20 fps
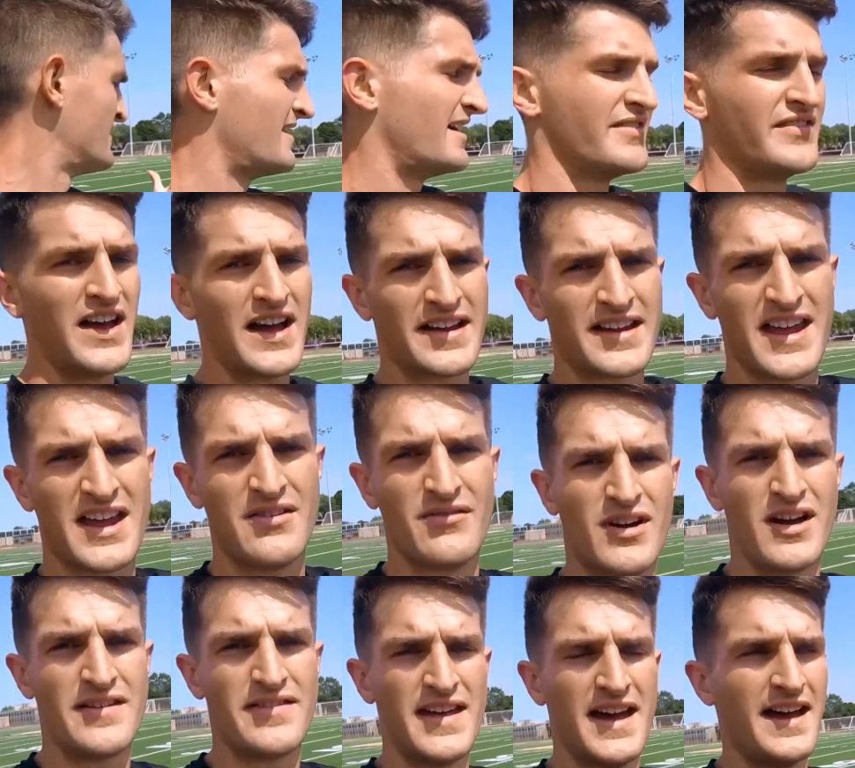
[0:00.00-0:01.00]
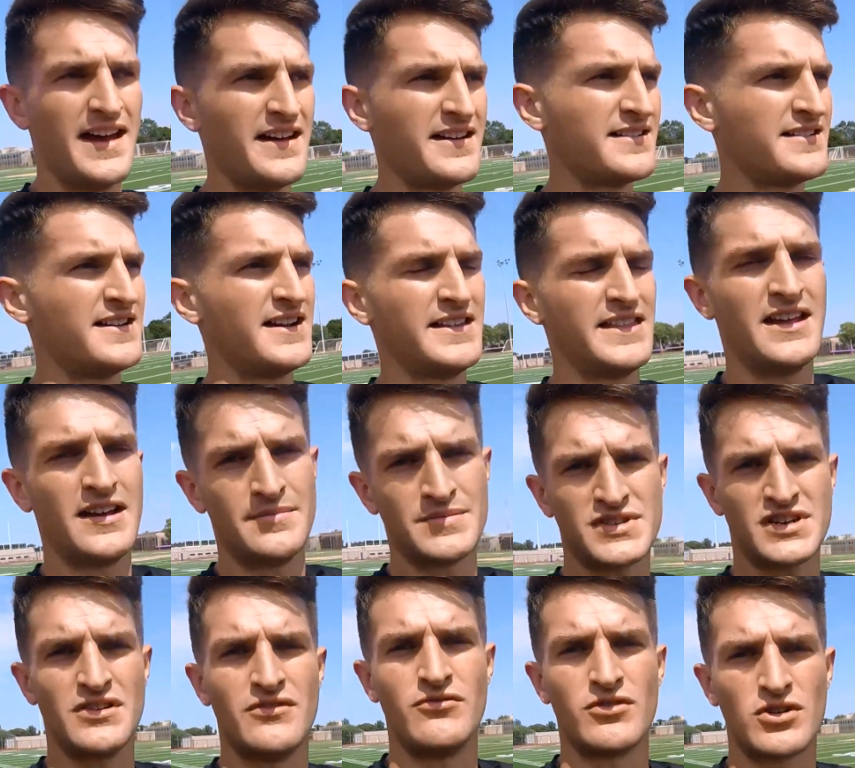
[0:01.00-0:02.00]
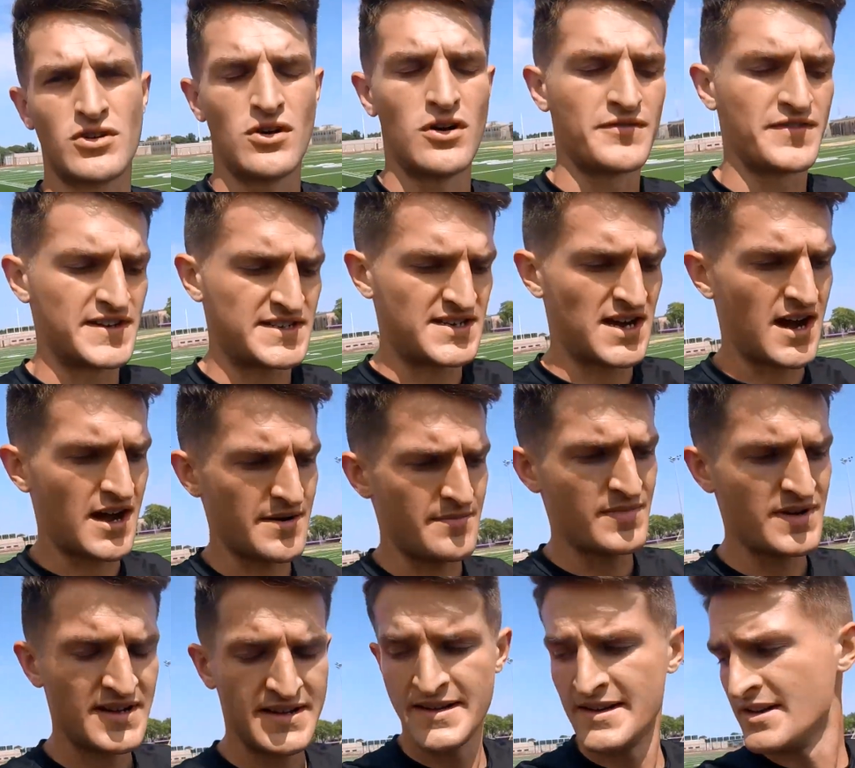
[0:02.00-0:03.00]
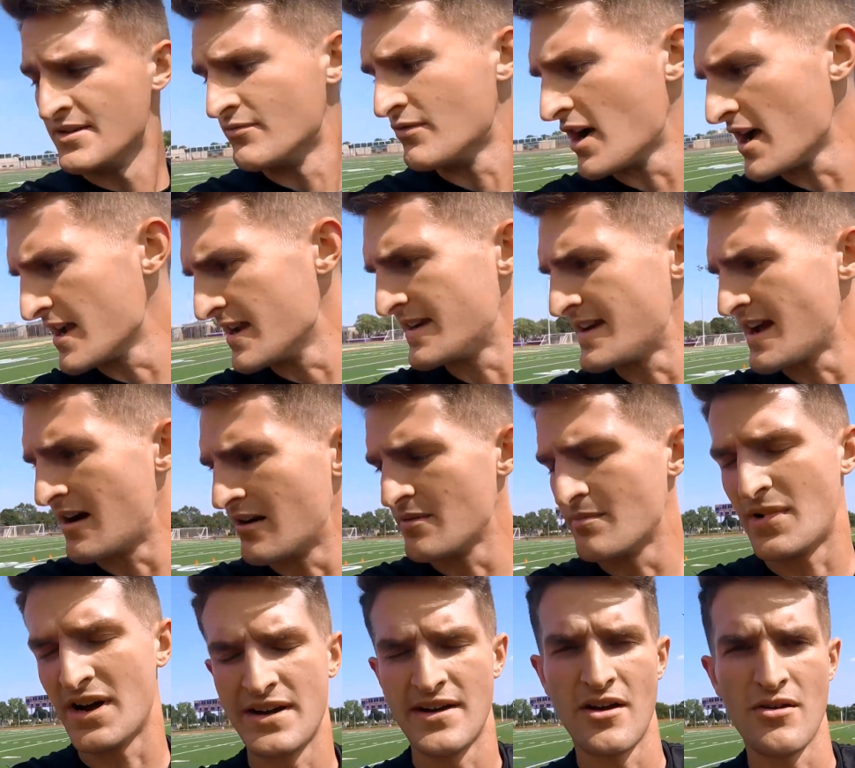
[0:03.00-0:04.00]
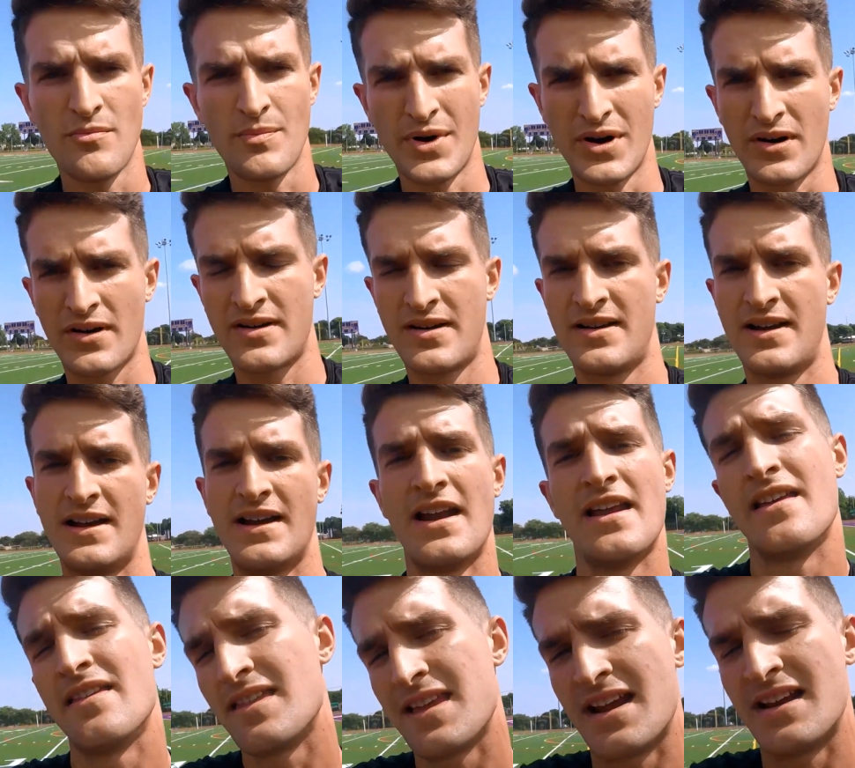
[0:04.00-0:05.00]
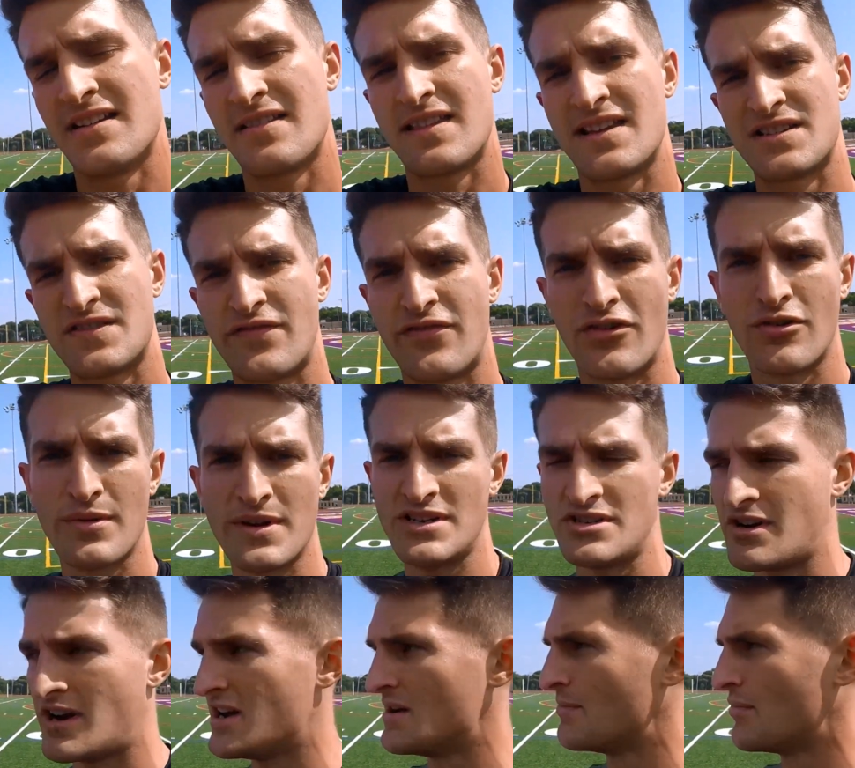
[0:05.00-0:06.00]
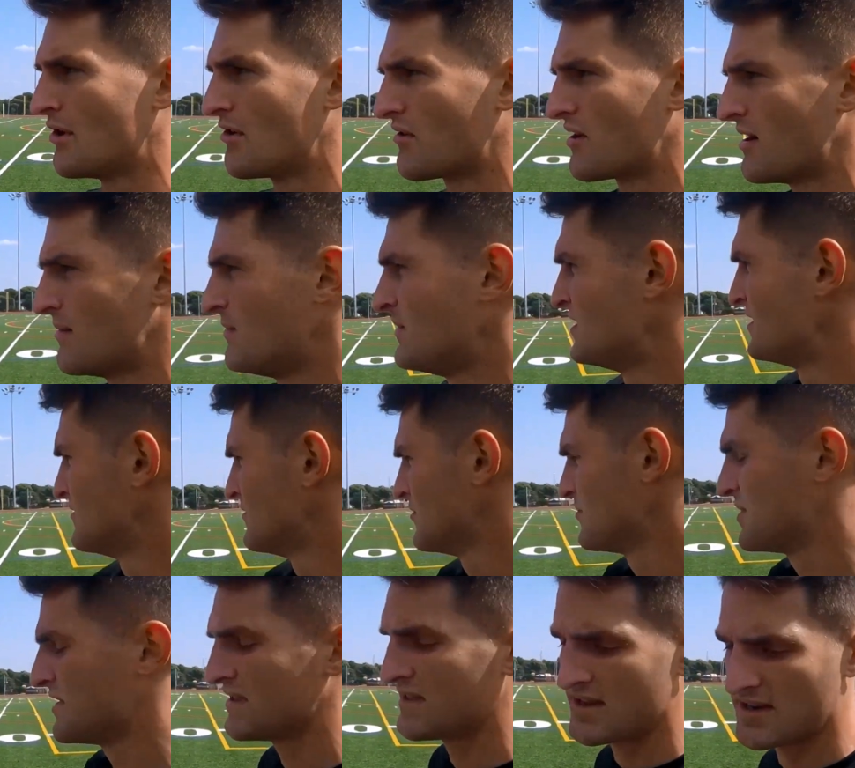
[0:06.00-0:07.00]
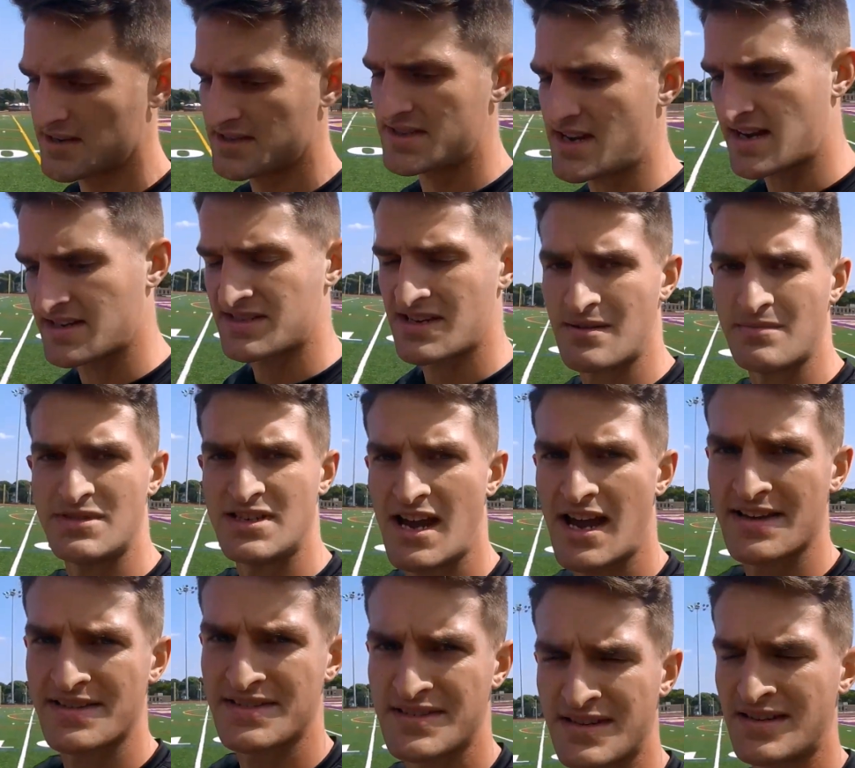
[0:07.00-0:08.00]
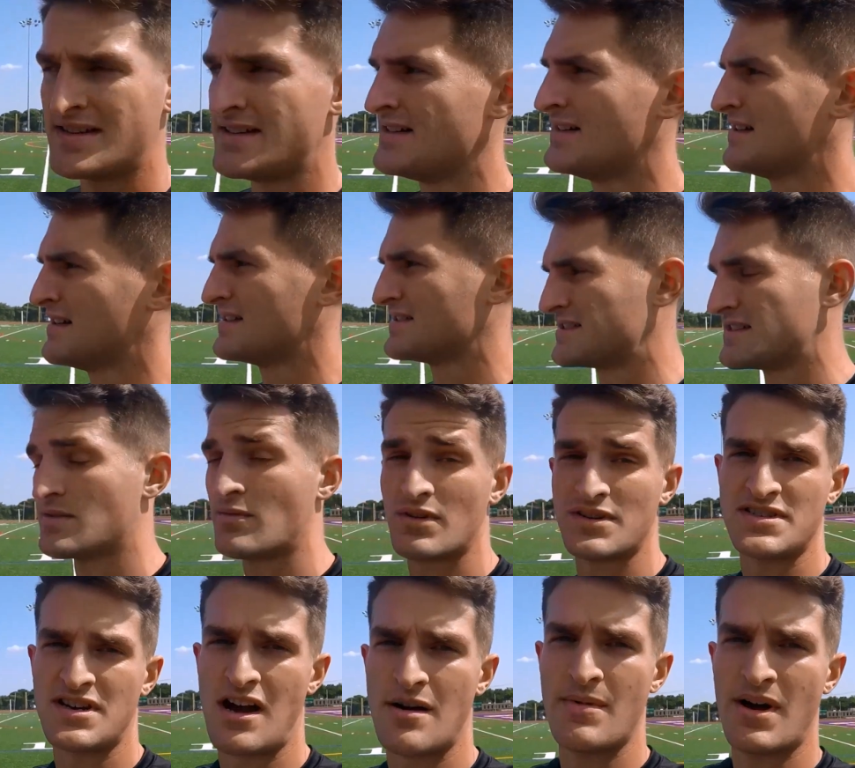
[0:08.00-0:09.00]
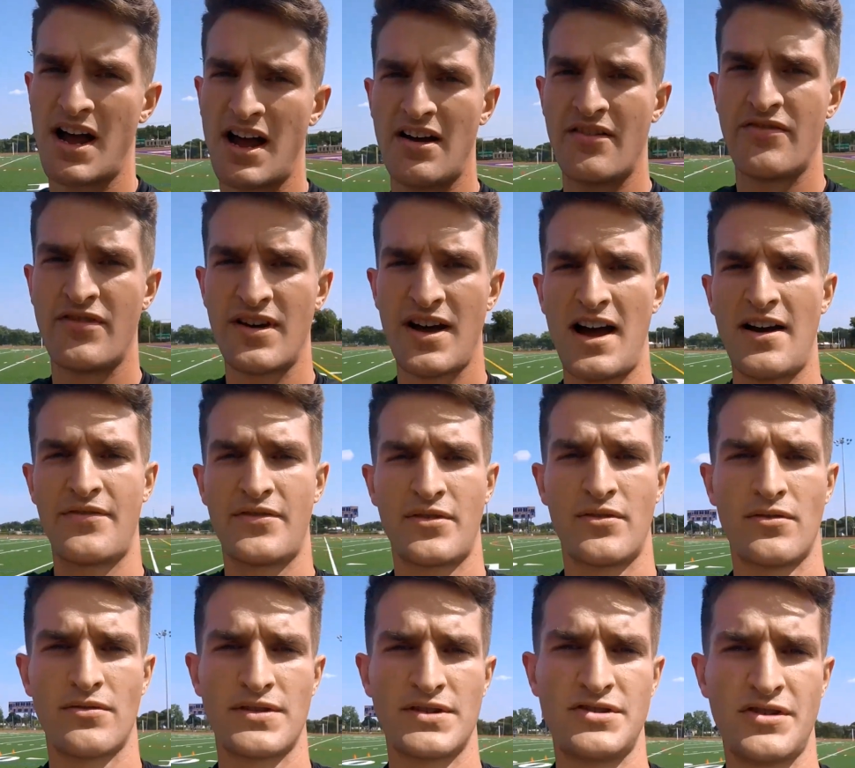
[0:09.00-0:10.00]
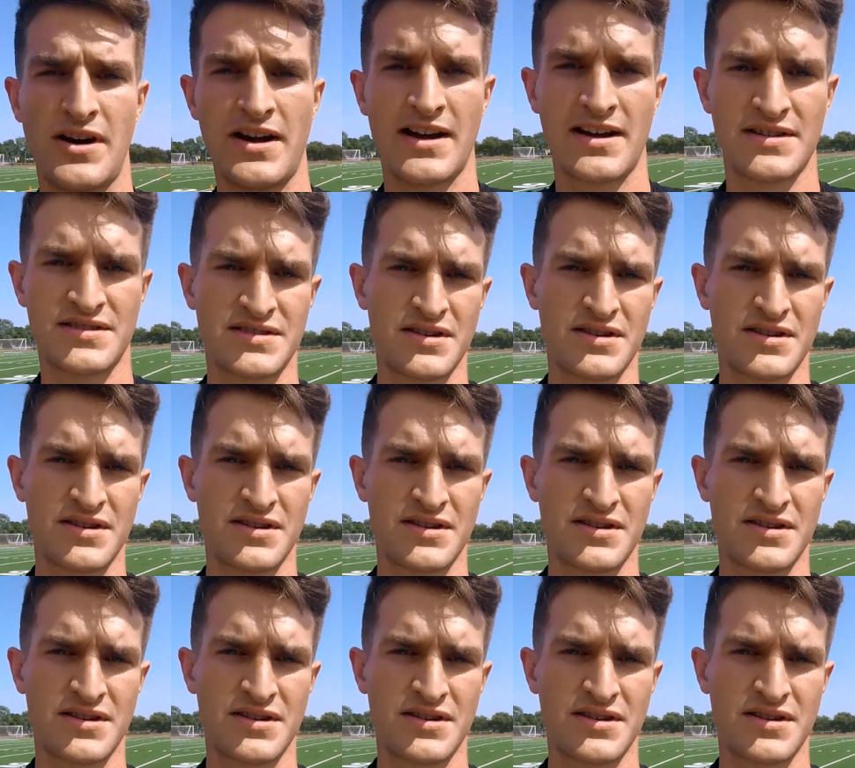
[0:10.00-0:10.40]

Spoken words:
and that gate right there. And then I'm just going to record the time, write it down in my notebook, and then at the end of this 4-week training program, repeat the exact same test and see what time I have after all the training.